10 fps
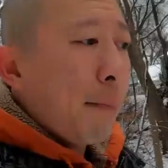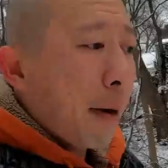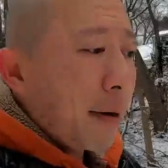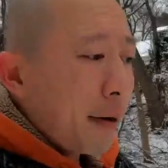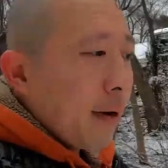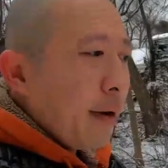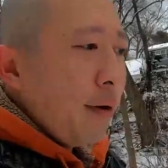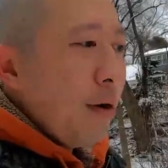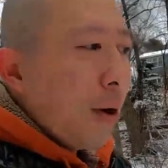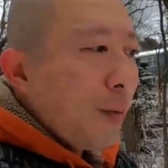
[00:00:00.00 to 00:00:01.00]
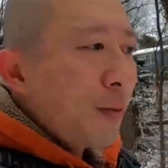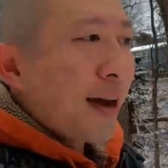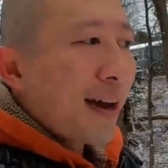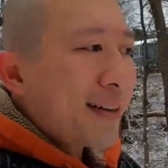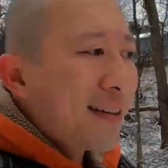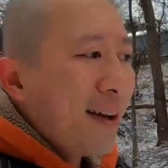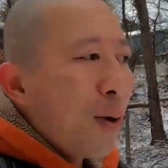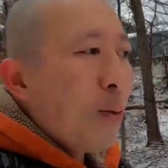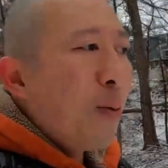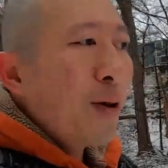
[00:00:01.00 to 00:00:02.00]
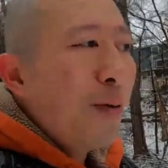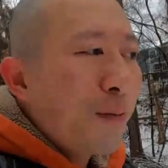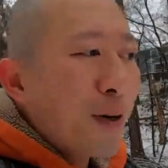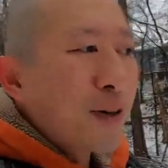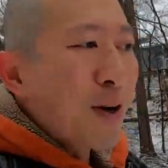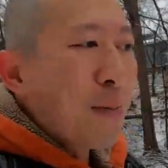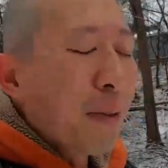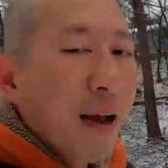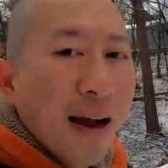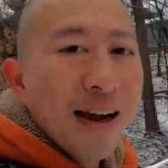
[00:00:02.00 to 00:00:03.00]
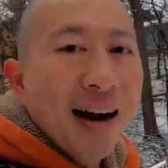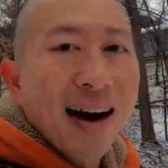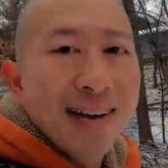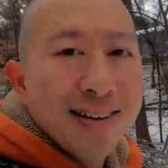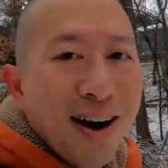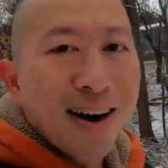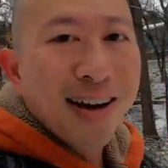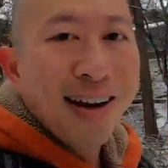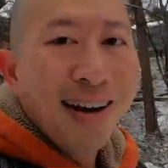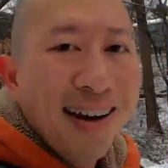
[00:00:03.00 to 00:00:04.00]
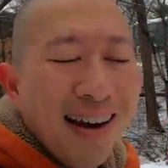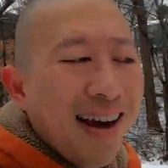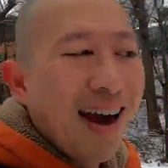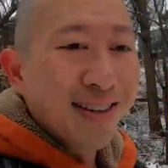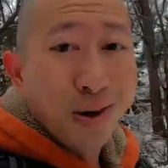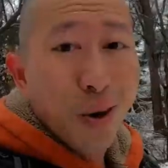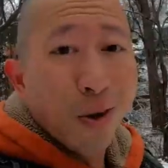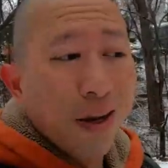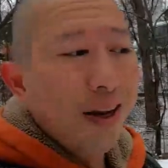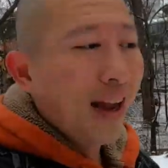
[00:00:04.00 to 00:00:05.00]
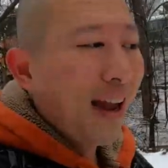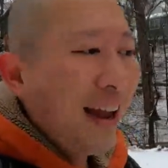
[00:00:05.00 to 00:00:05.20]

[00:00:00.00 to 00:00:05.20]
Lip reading: But know that when you first start playing ice hockey as a goalie,